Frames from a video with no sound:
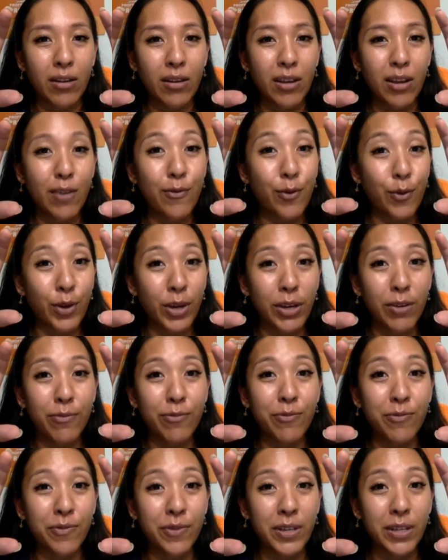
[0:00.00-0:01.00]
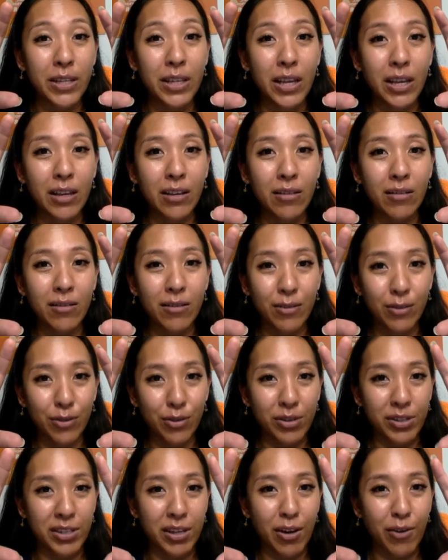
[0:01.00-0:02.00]
If you keep feeding
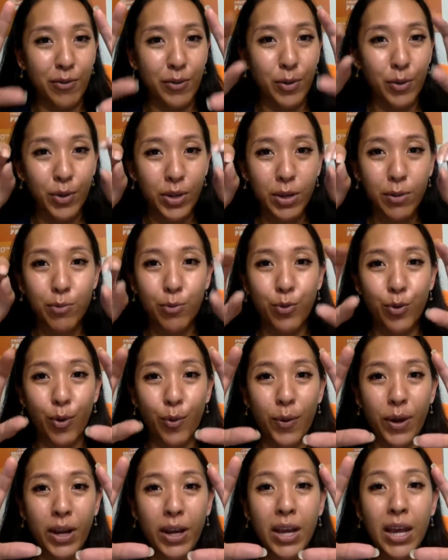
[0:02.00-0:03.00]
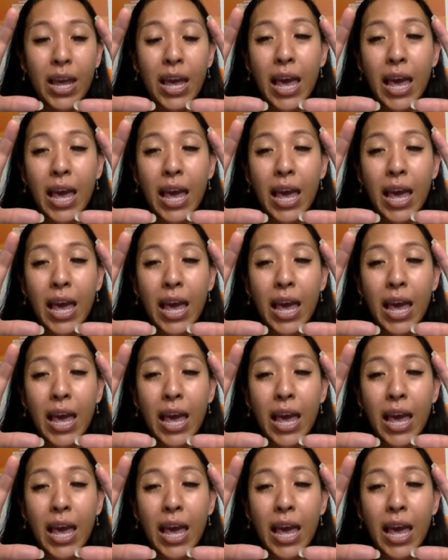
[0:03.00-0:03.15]
yourself, it will keep growing.